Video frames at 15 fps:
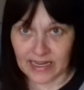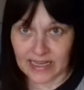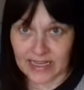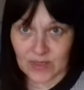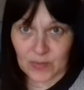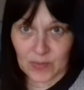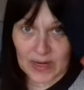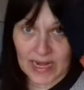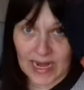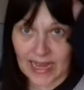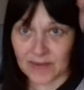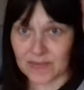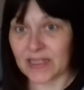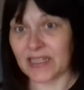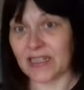It's been
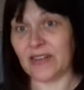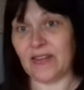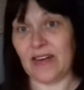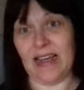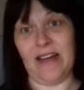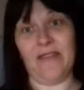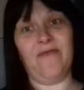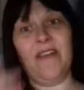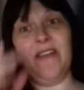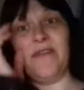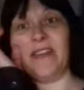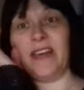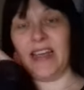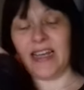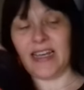absolutely
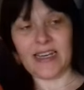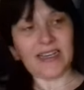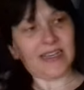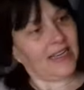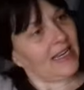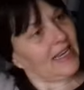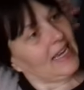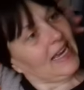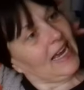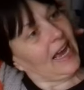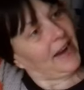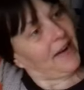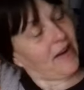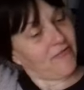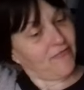horrific.
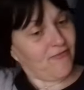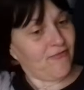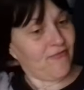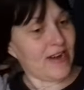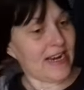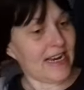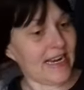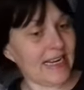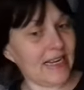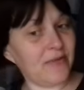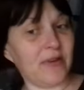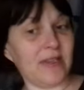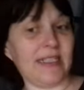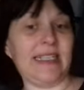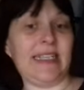And I really
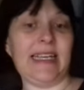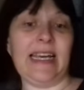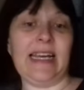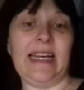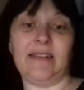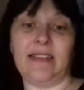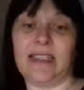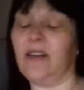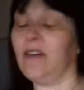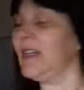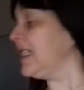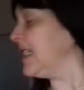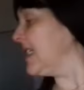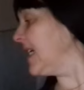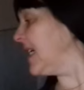wanted to get
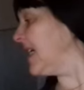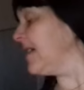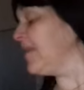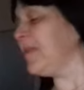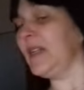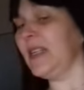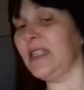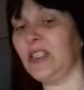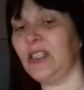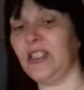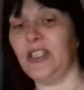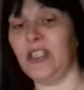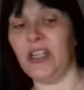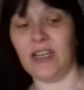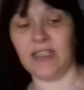outside today, but it's
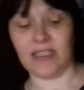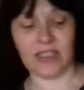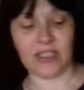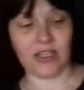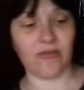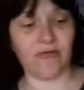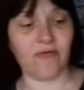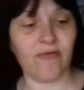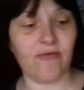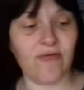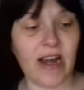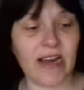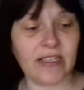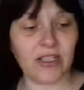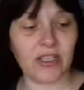just
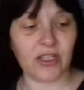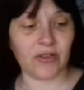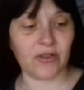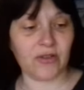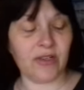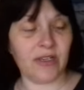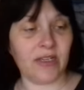torrential.